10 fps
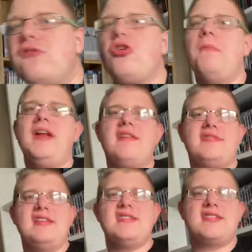jumping into
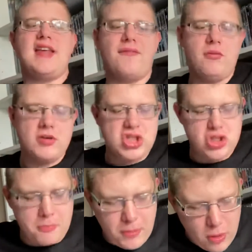season 7, which is
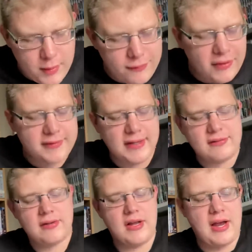John Pertwee's first
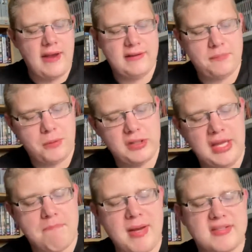season, I had to put the
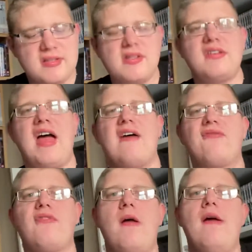Ambassadors to
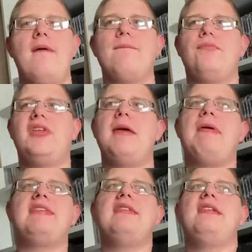Death. The
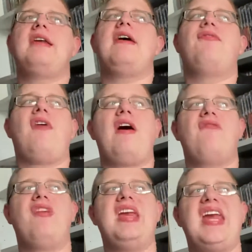Ambassador of Death, I
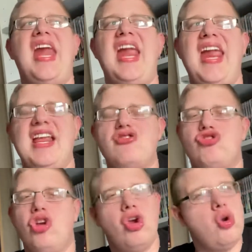think it is
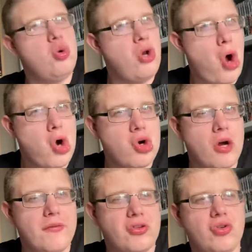too long
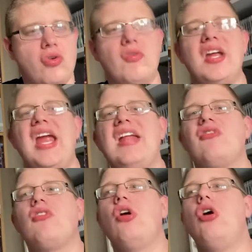of a story.
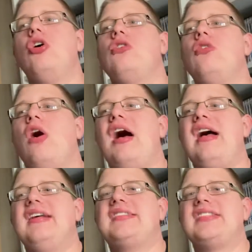It's not
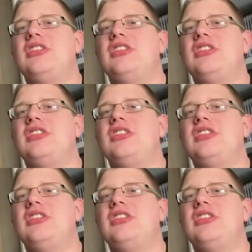as